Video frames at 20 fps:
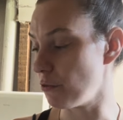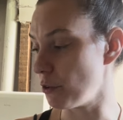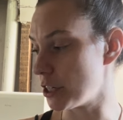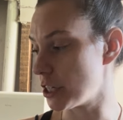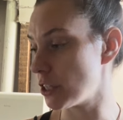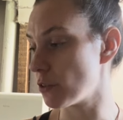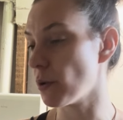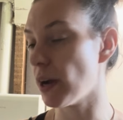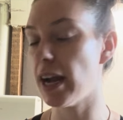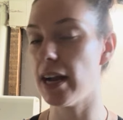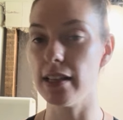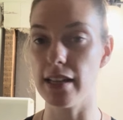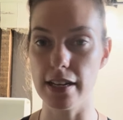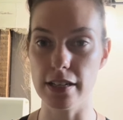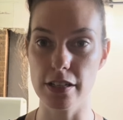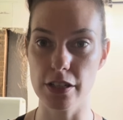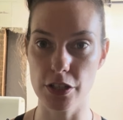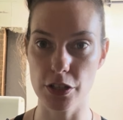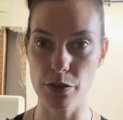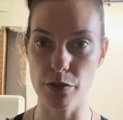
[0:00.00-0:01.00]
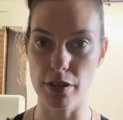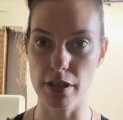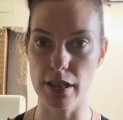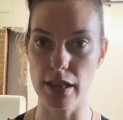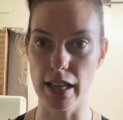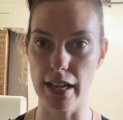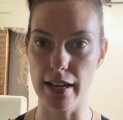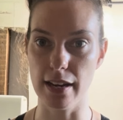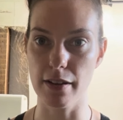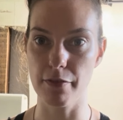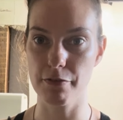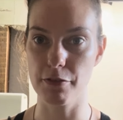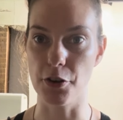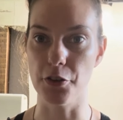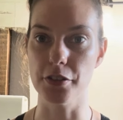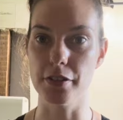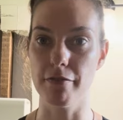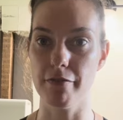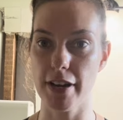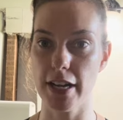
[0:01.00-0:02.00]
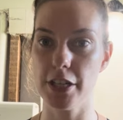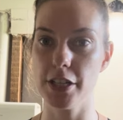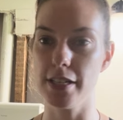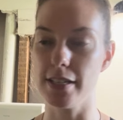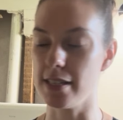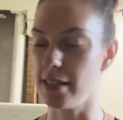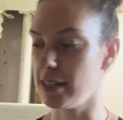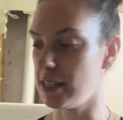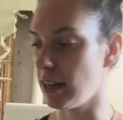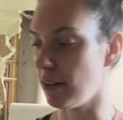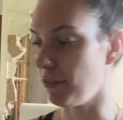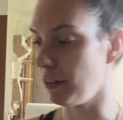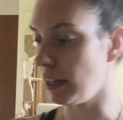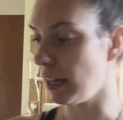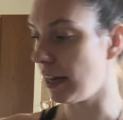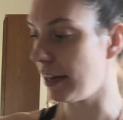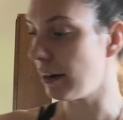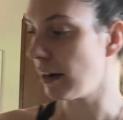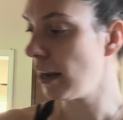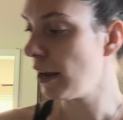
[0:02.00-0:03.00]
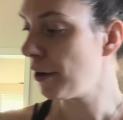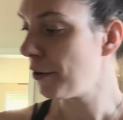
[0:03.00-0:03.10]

which is why I like to do like frozen veggies and stuff a lot.